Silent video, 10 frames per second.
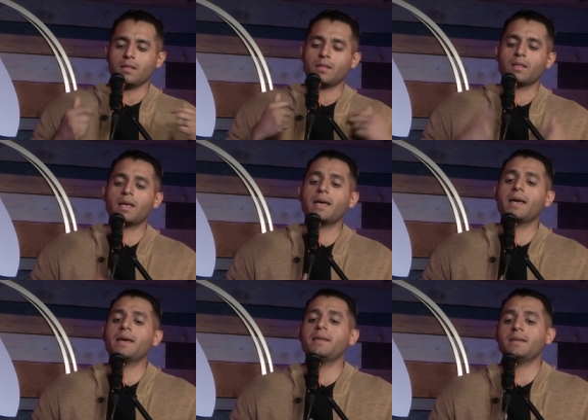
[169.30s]

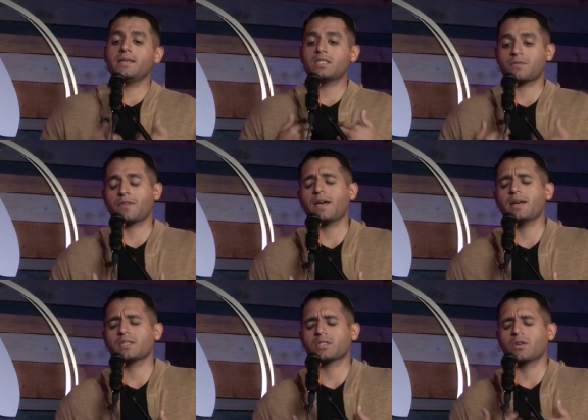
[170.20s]
Let each
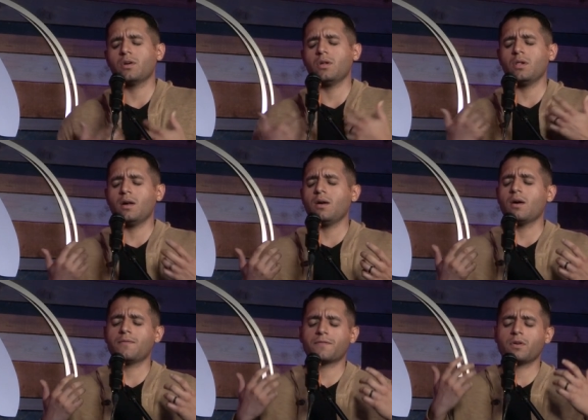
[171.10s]
vessel
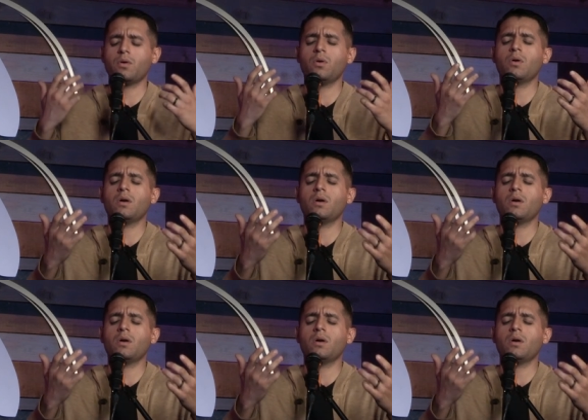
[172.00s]
offer